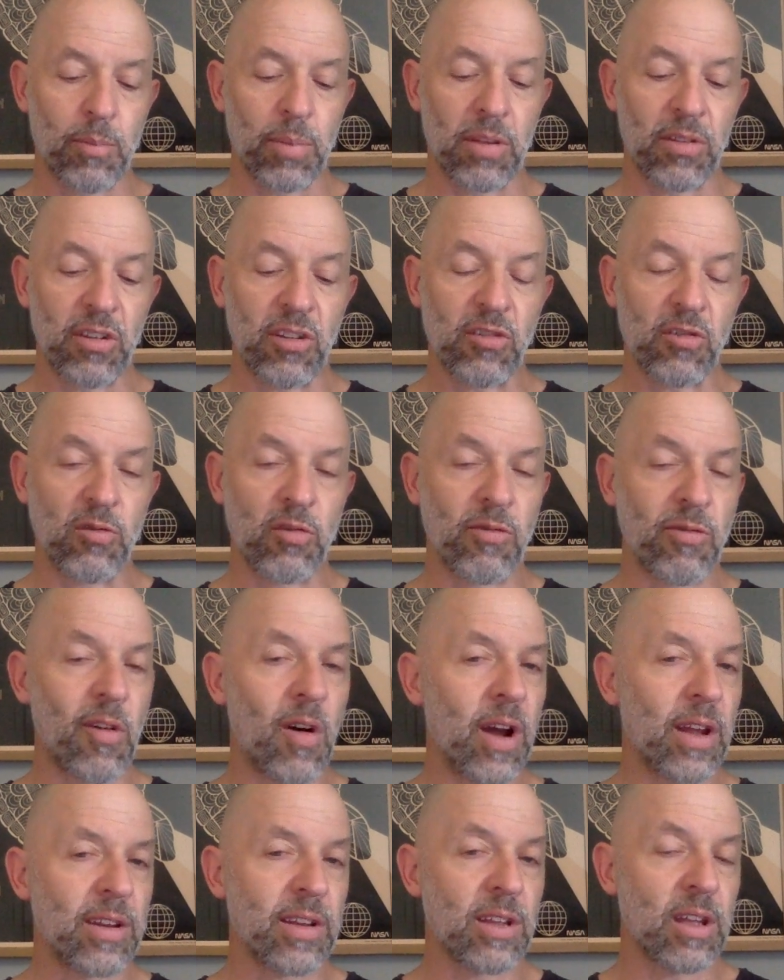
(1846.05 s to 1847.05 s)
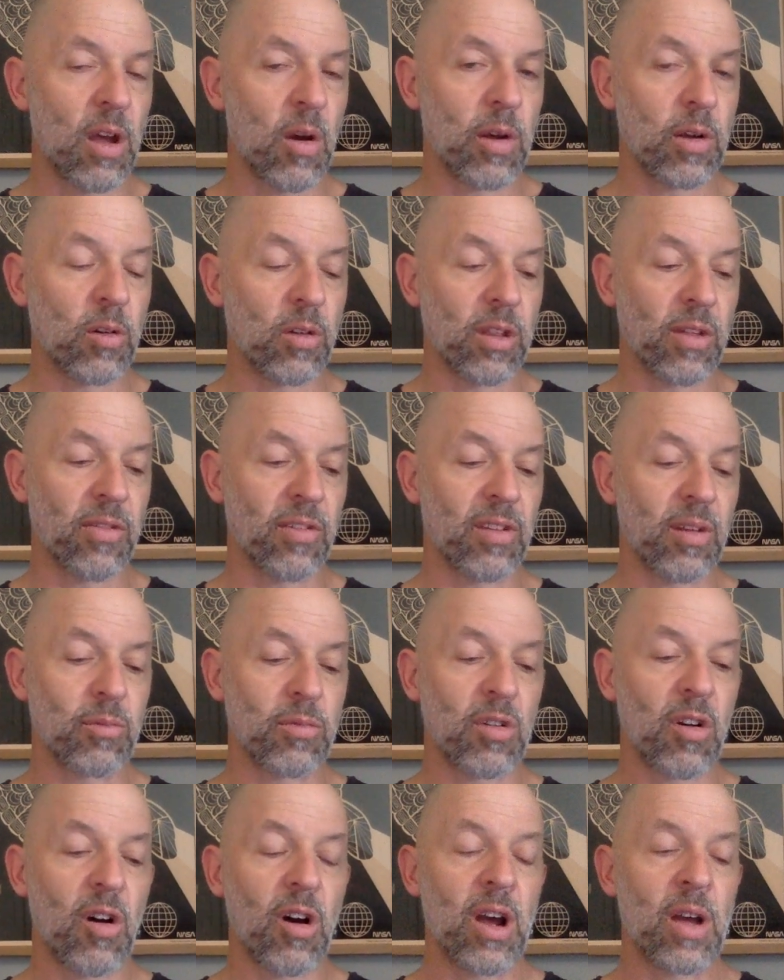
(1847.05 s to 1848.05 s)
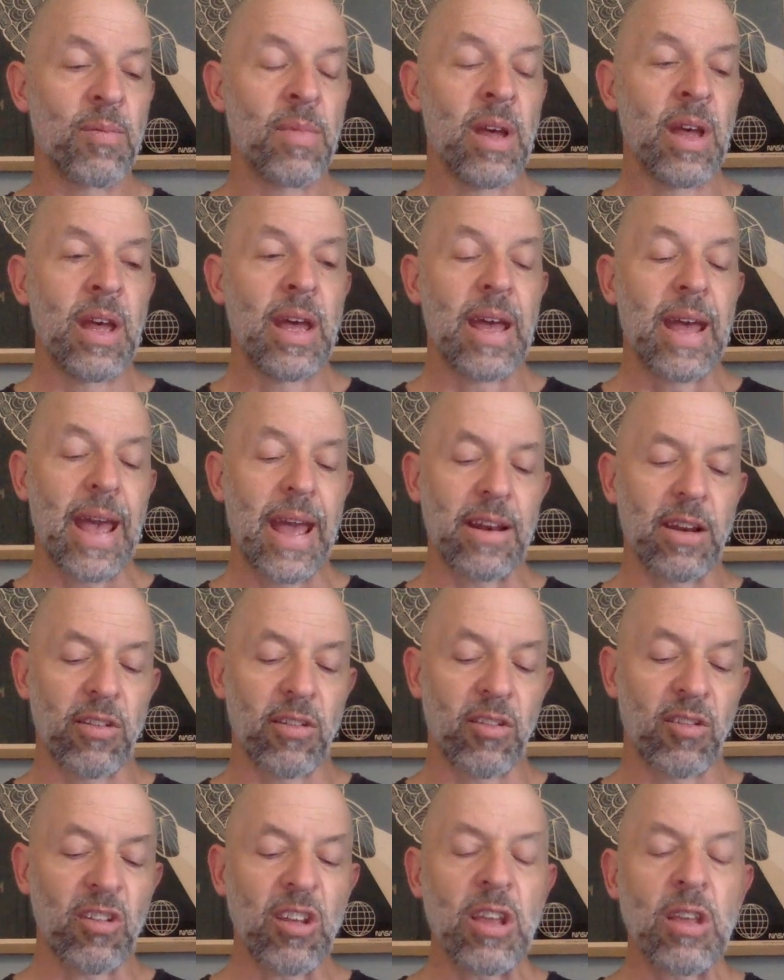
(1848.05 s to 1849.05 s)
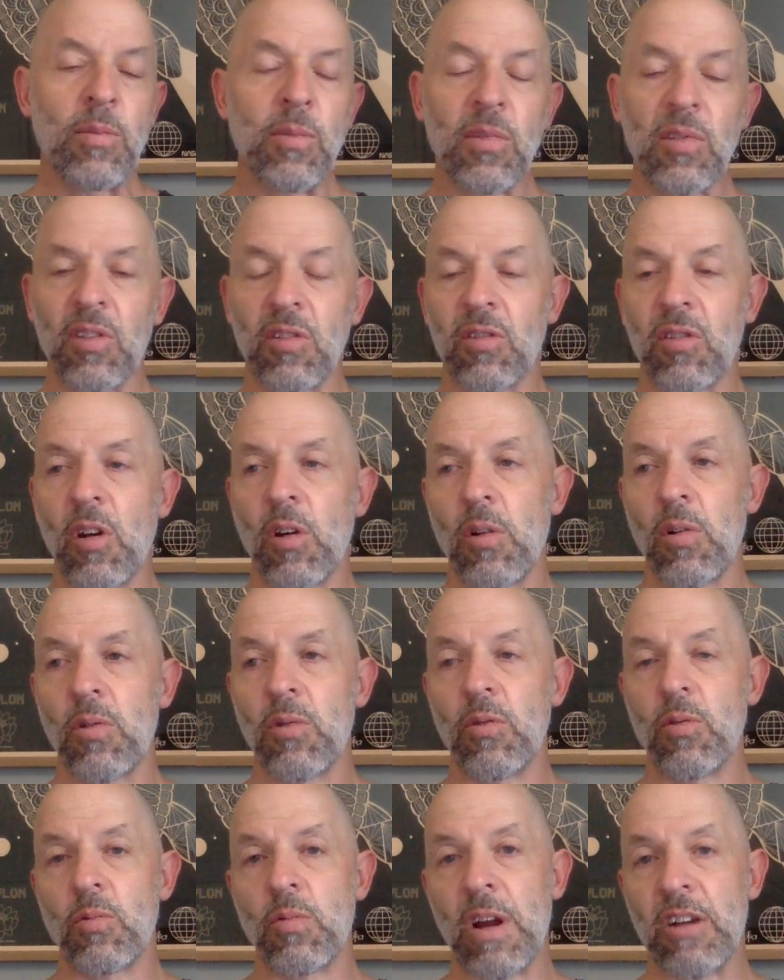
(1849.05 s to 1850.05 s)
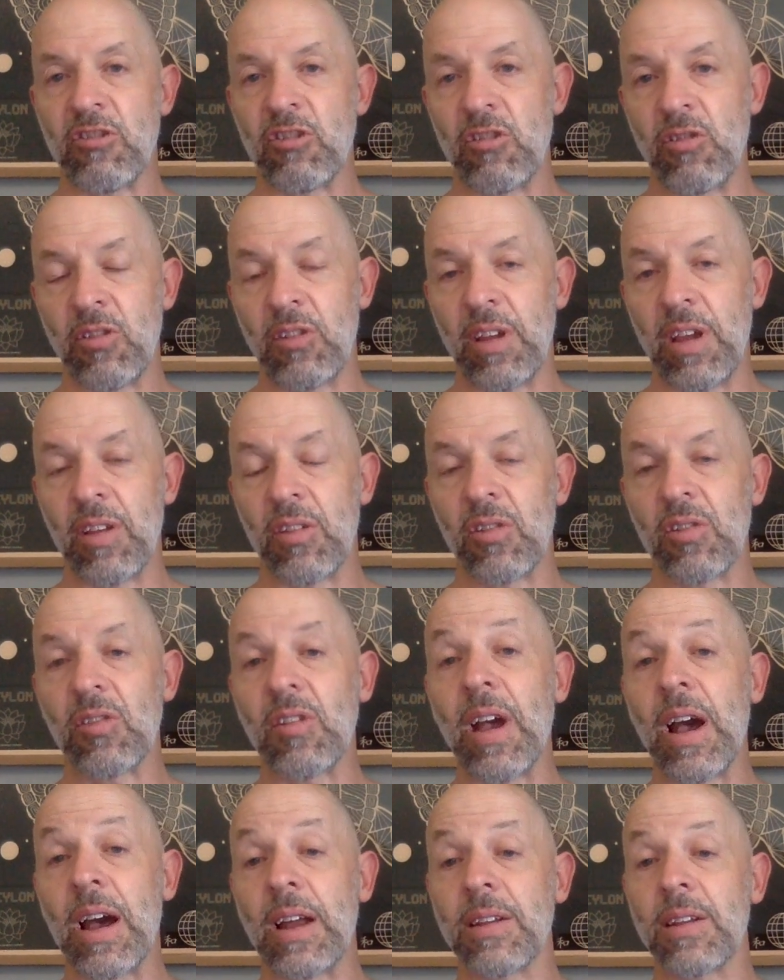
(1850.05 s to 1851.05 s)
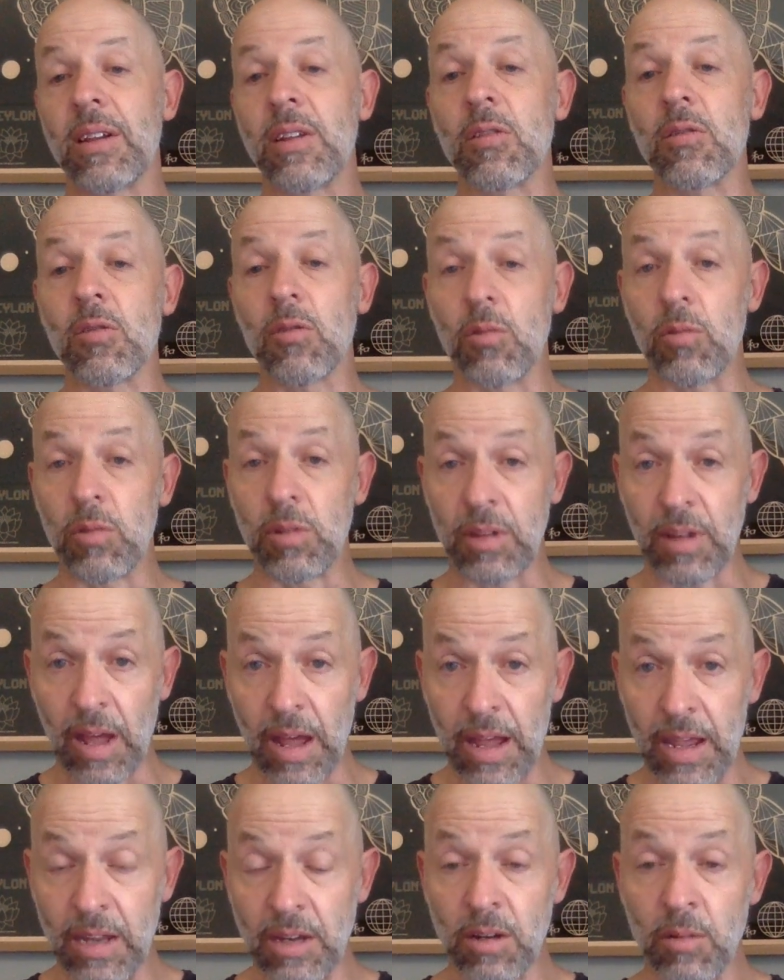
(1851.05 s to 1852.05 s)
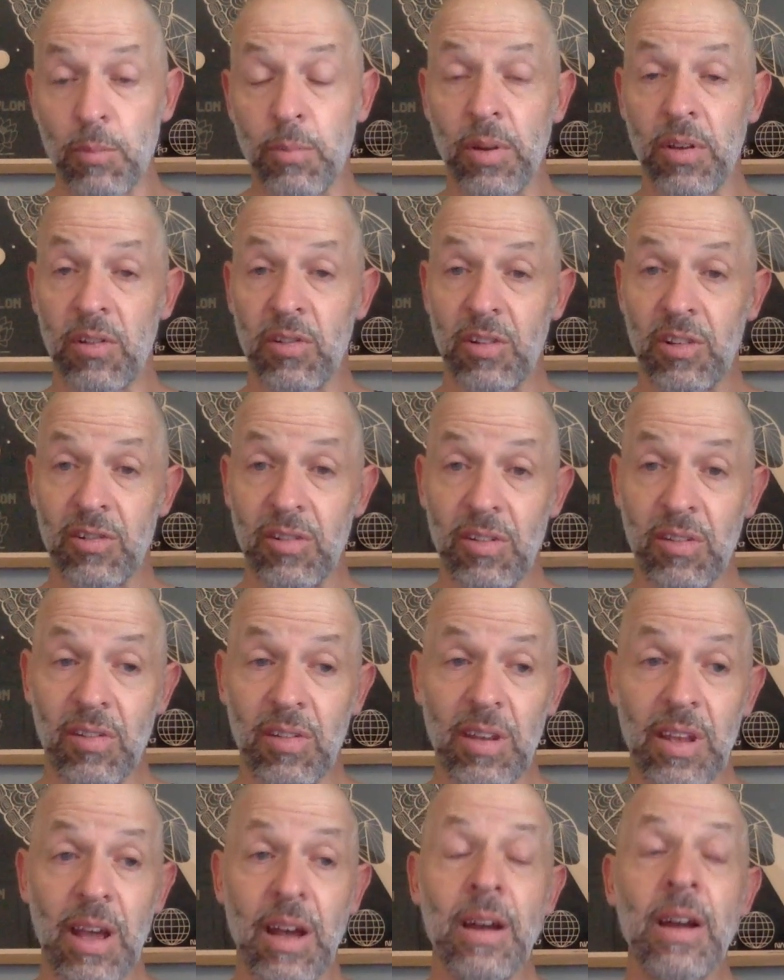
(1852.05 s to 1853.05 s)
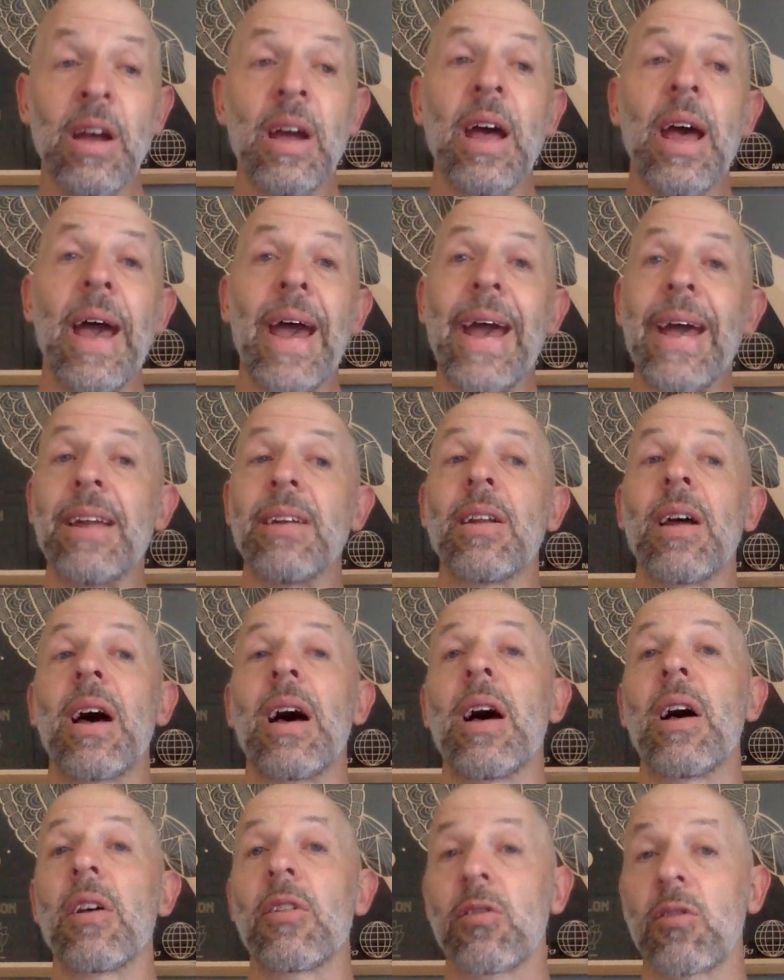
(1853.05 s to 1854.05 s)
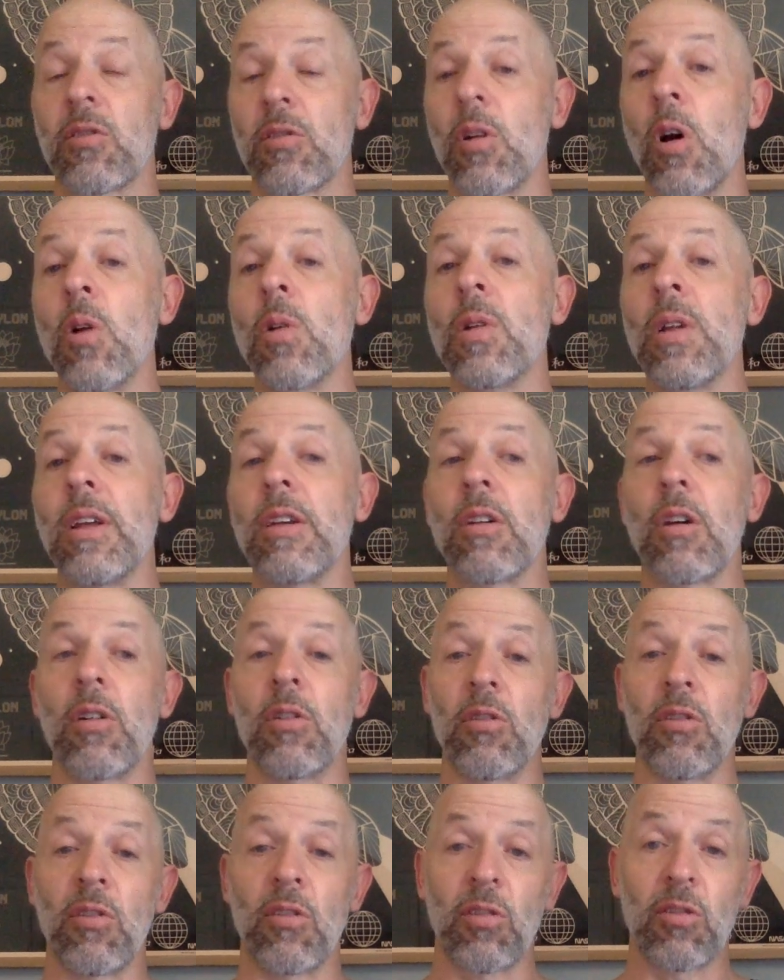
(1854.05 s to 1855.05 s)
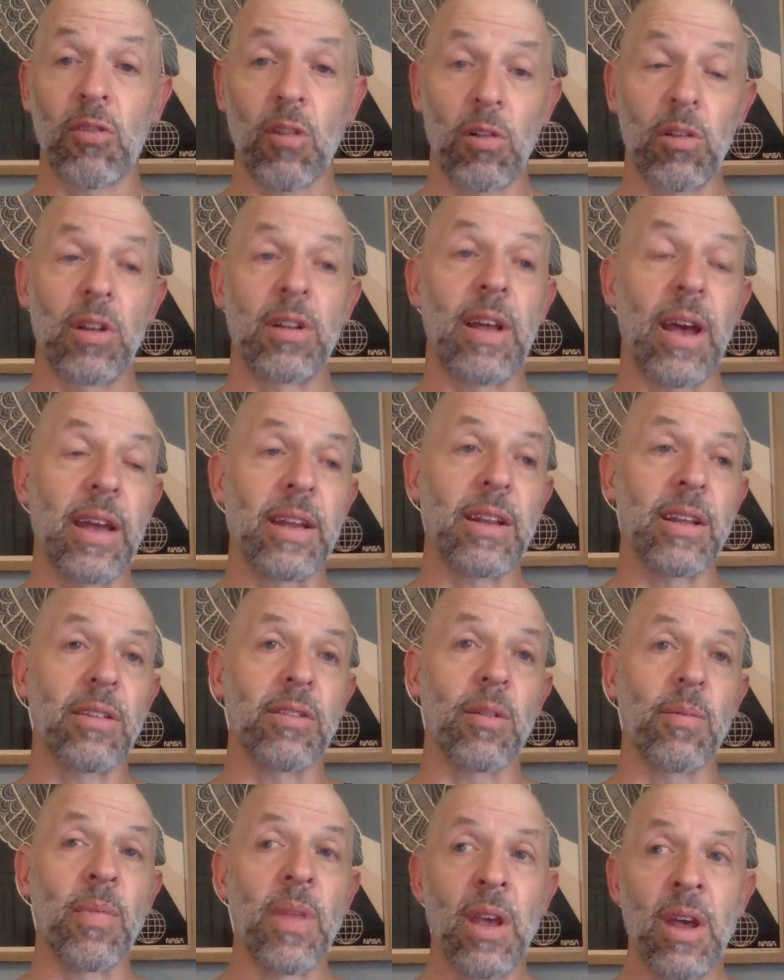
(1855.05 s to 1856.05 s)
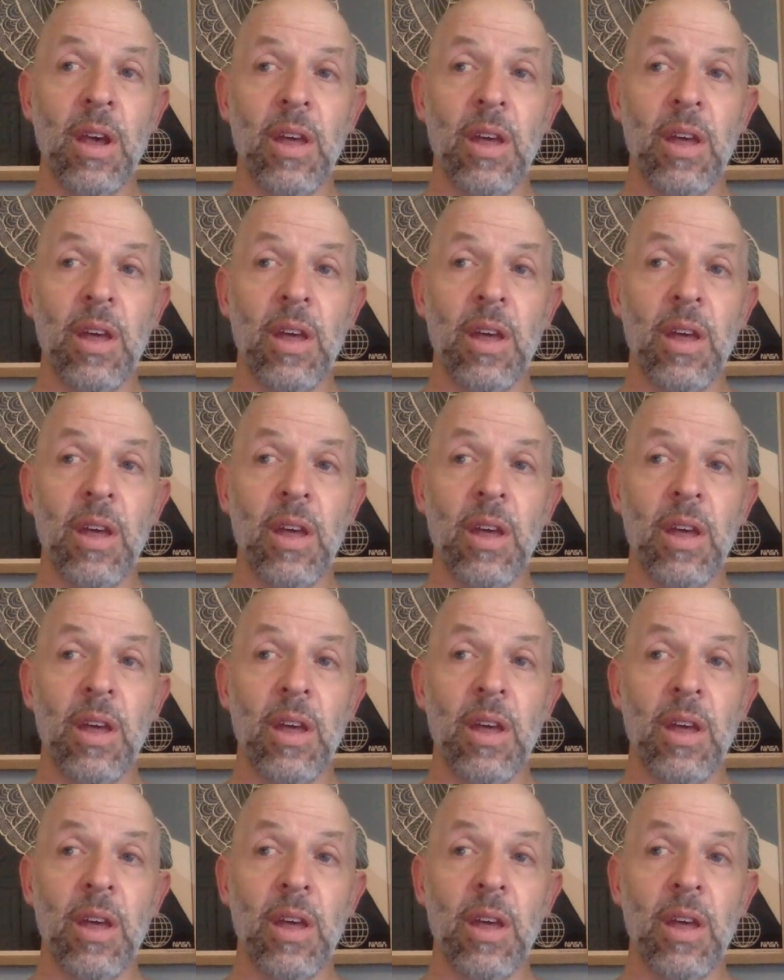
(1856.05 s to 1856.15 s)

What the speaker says: positional fighting going on there for some time, and it seems as though the Russians are starting to gain positions here and are slowly consolidating them.